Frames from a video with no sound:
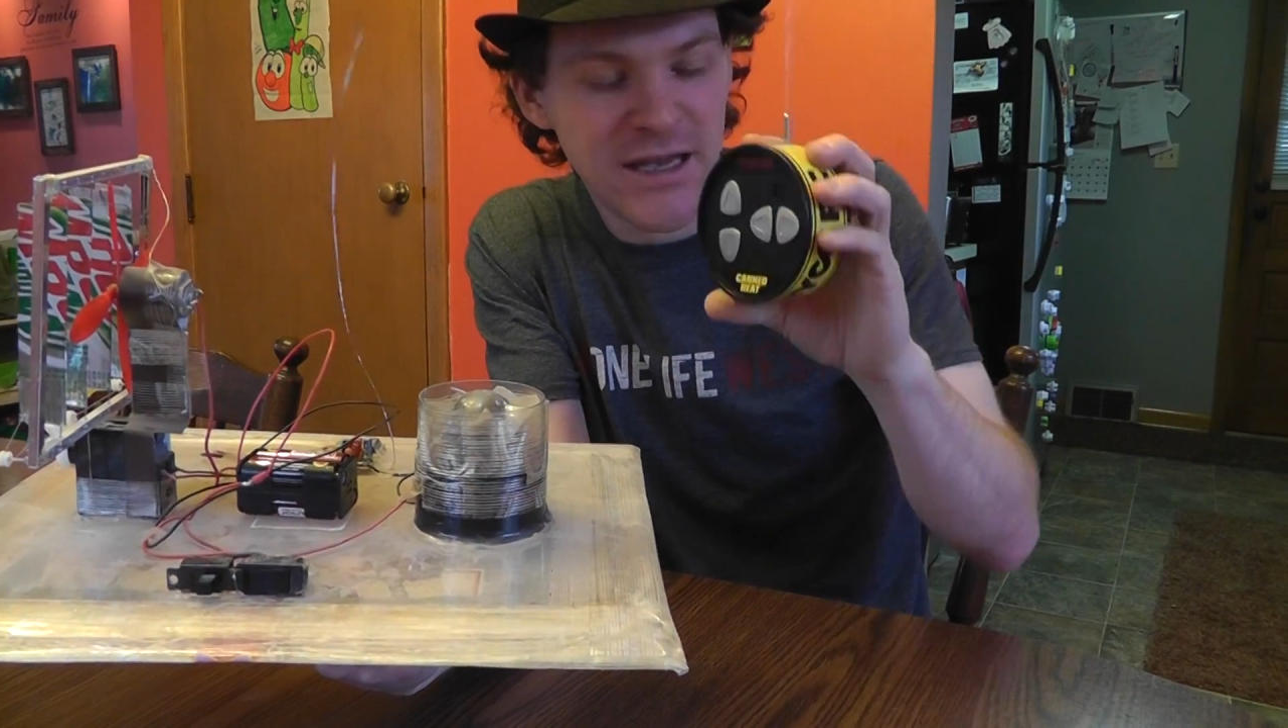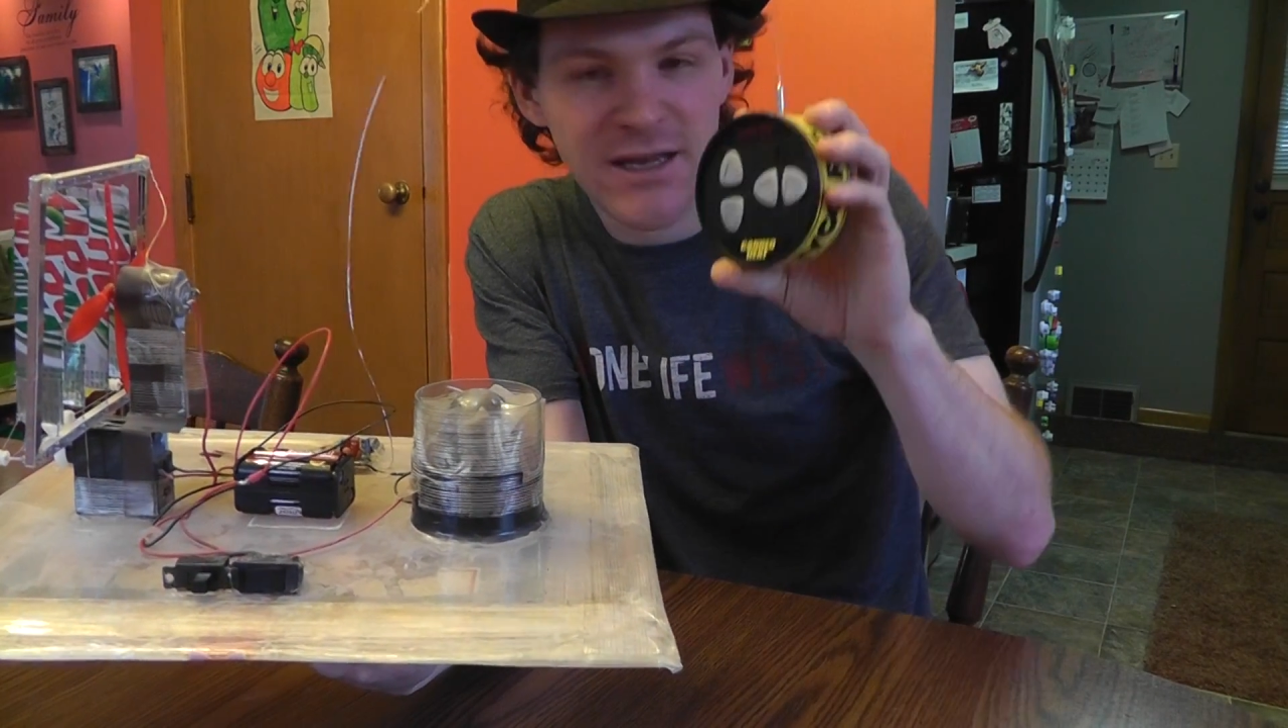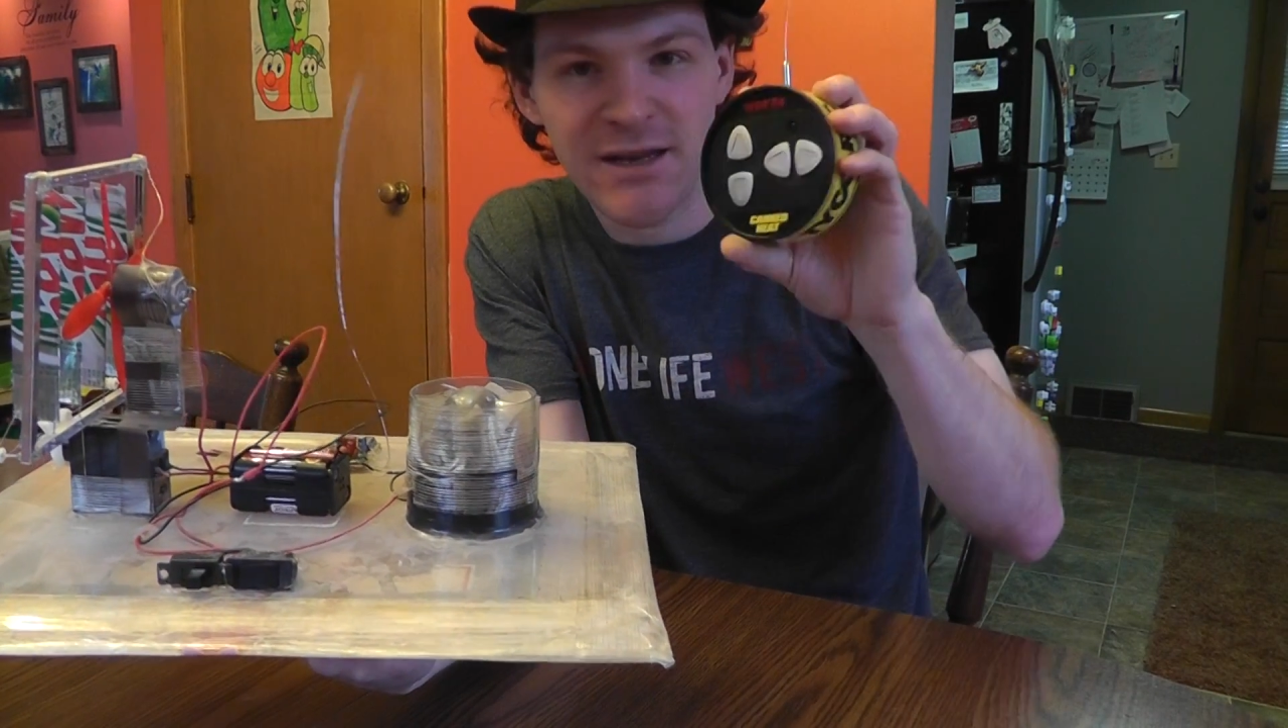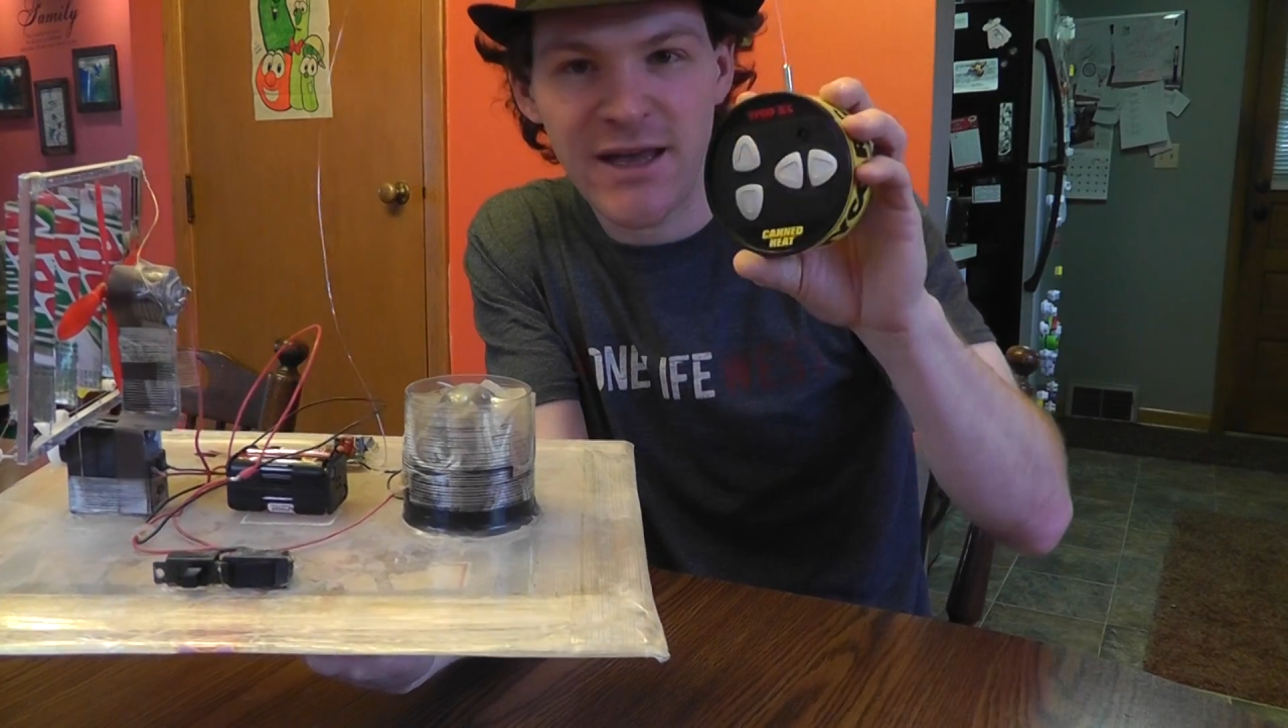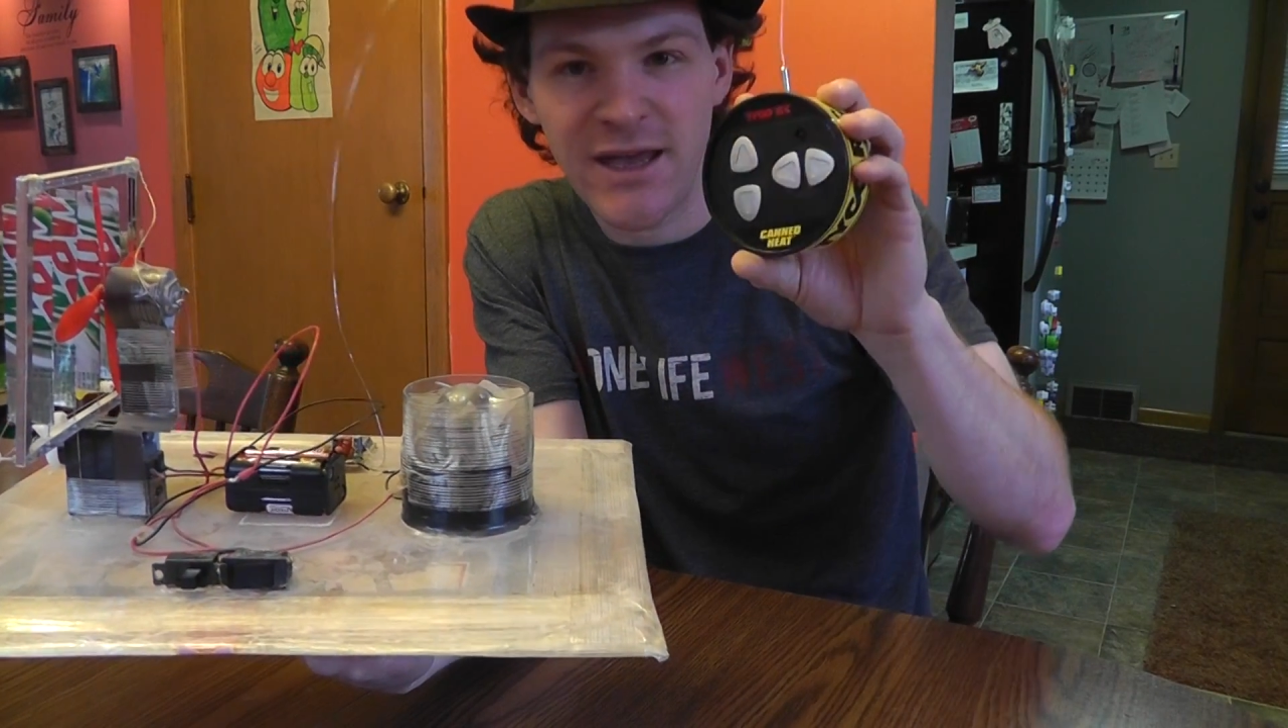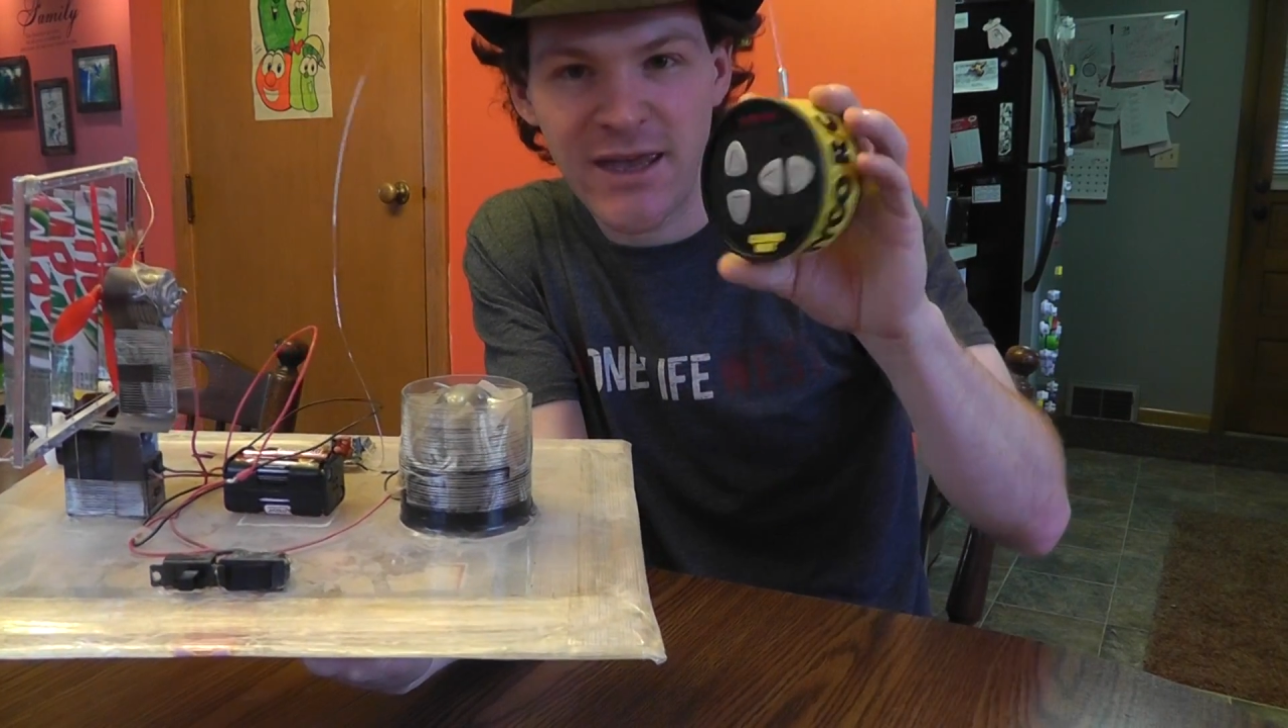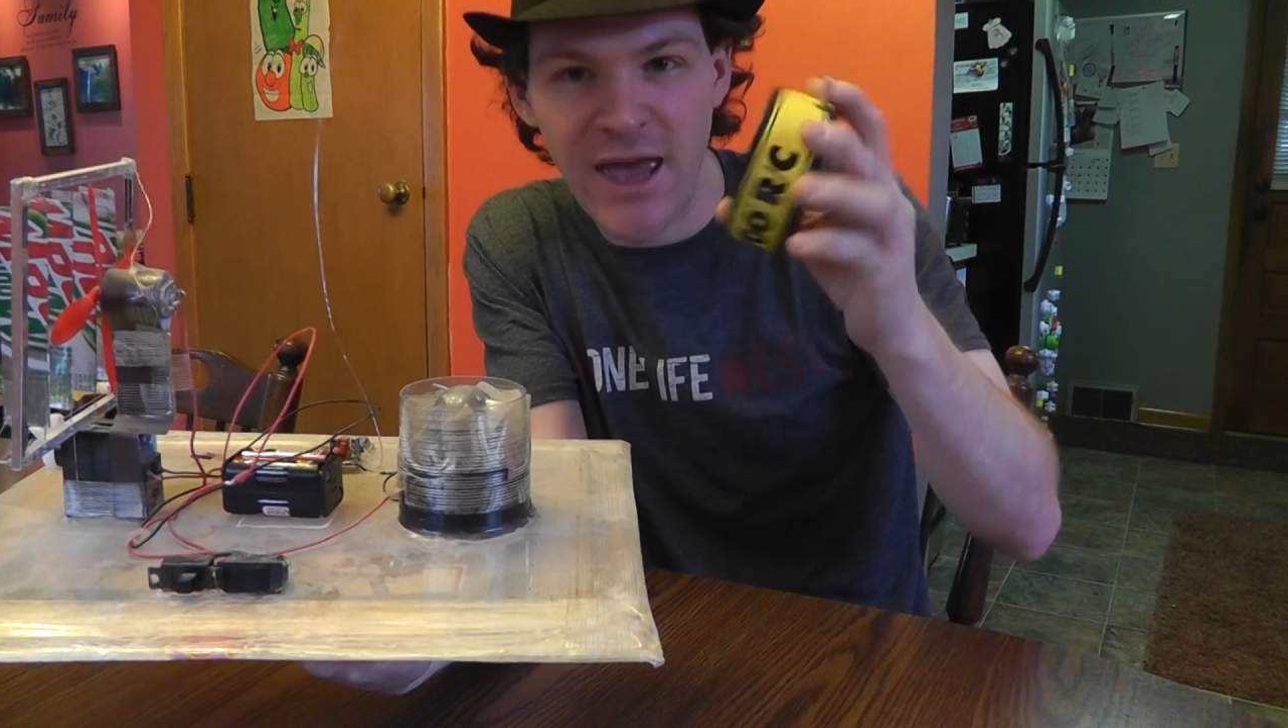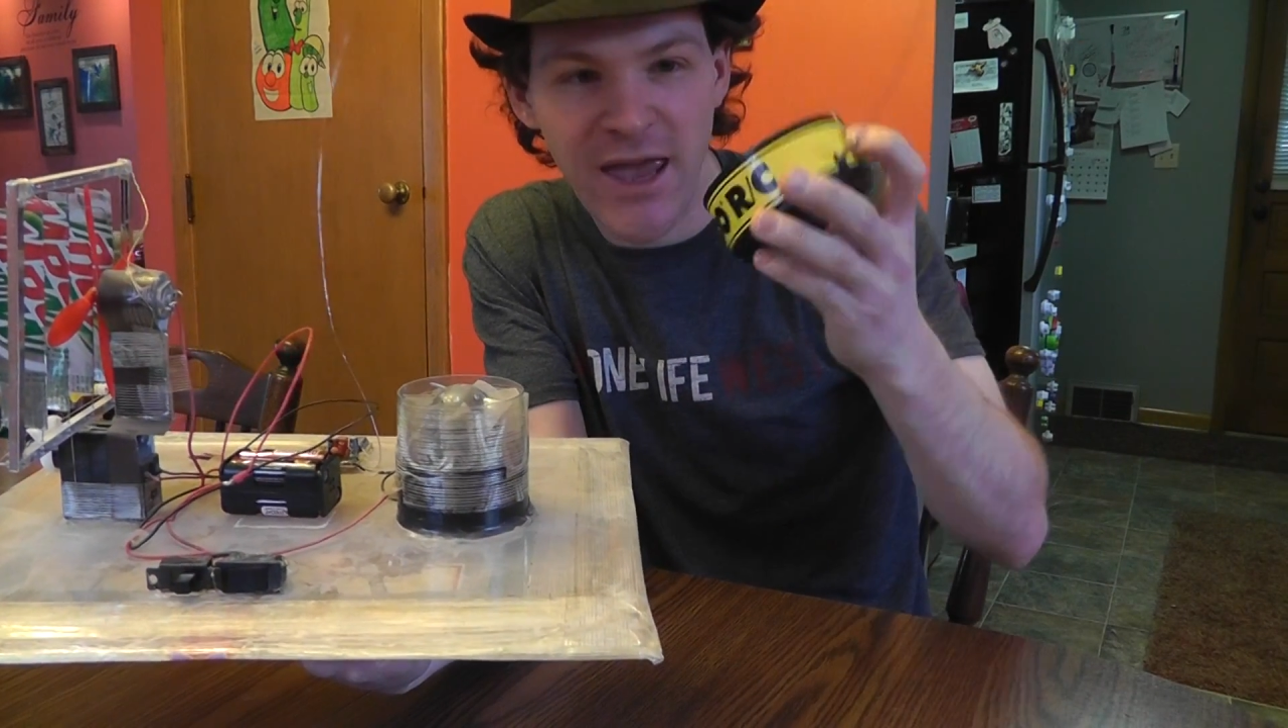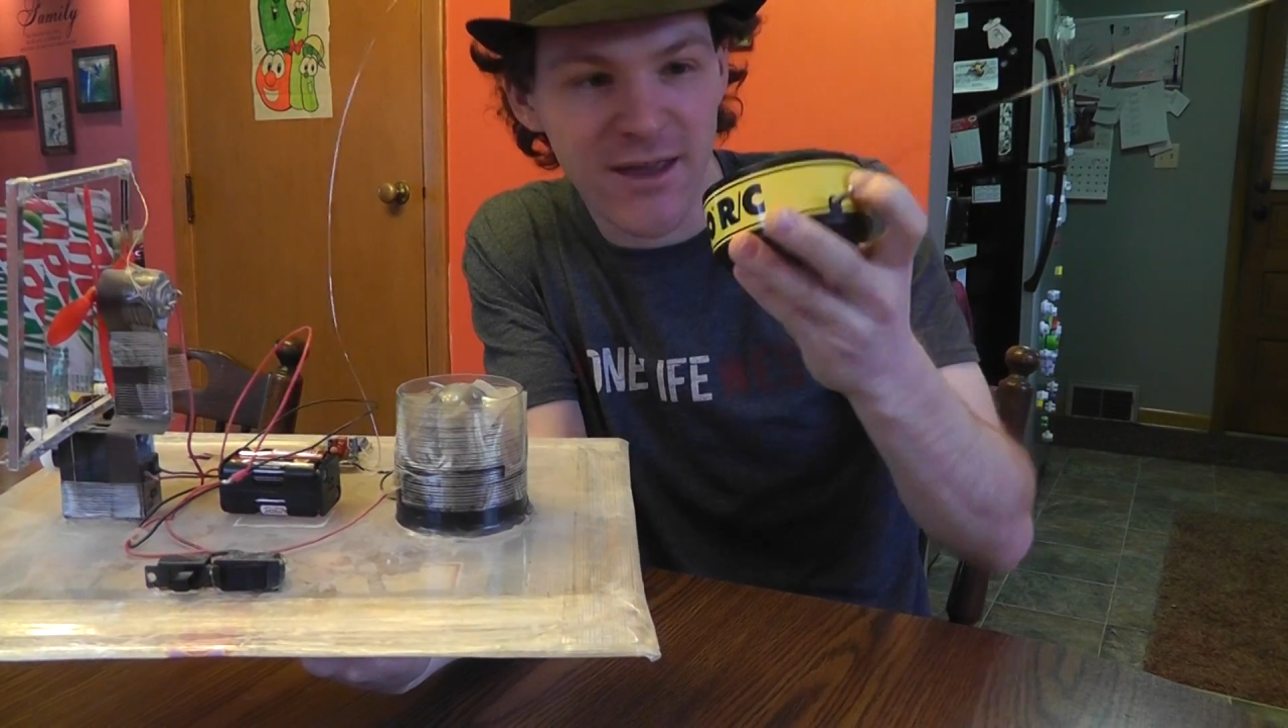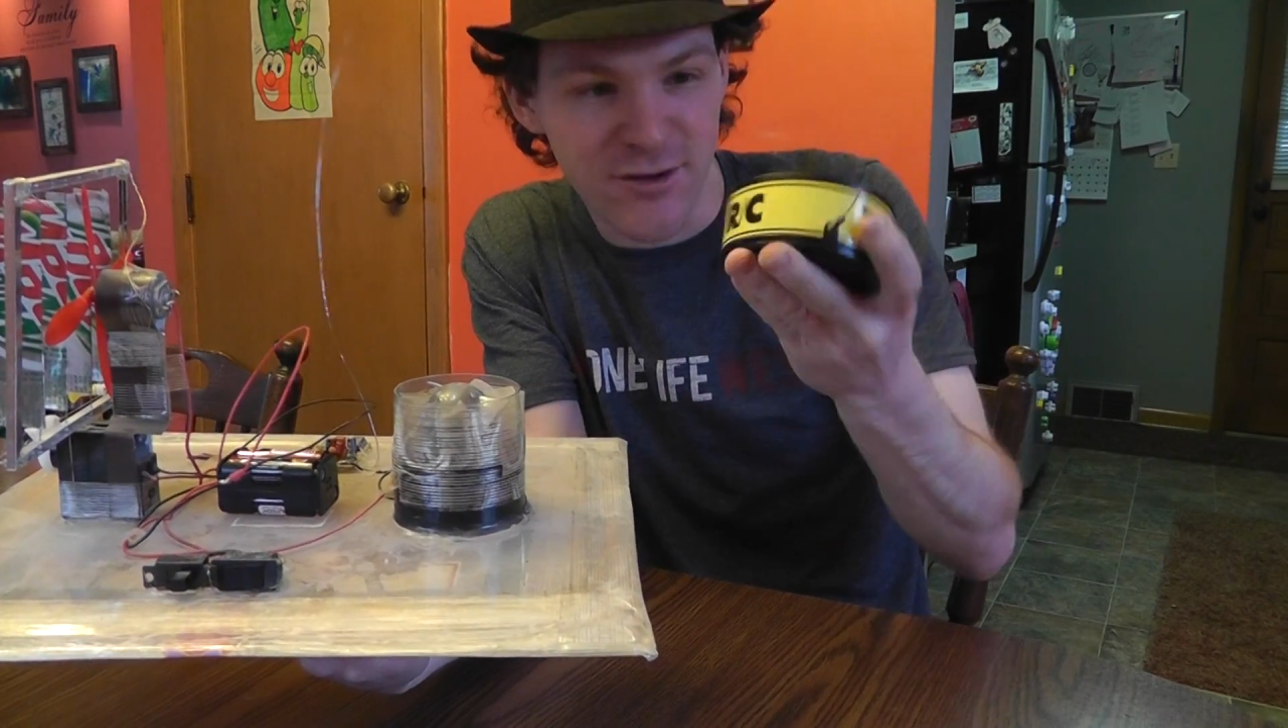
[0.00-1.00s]
in a
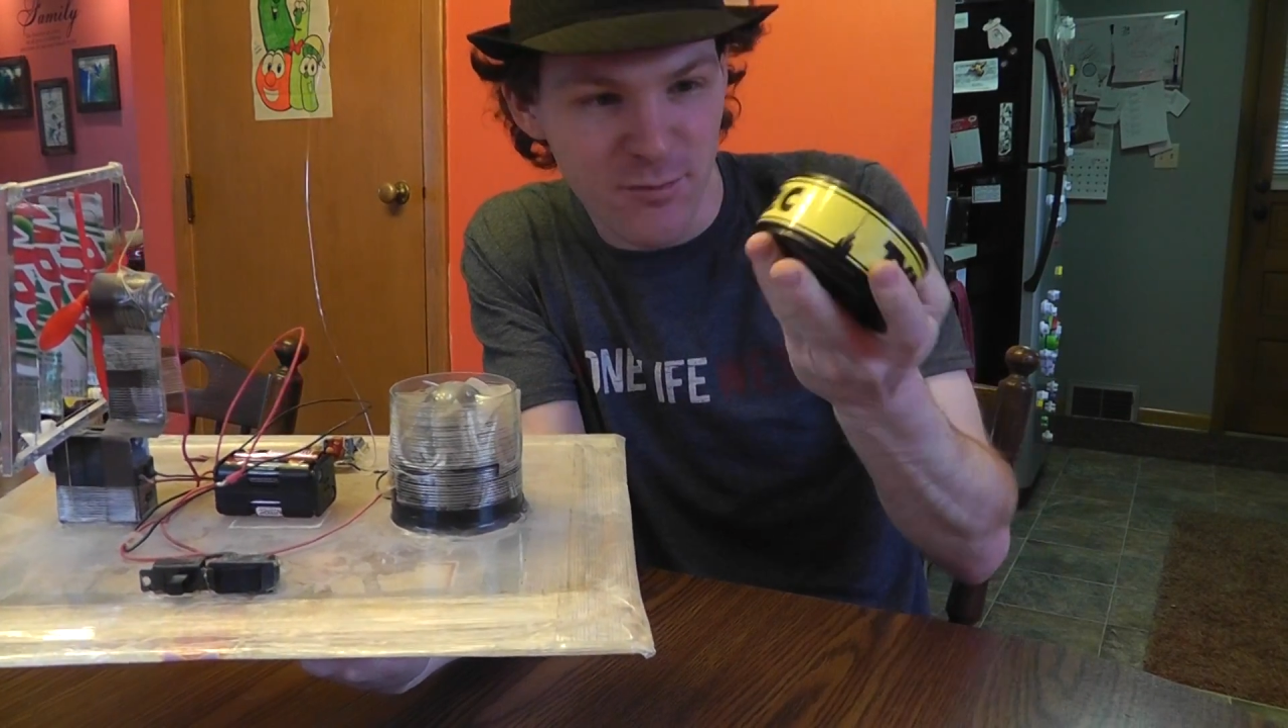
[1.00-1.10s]
can.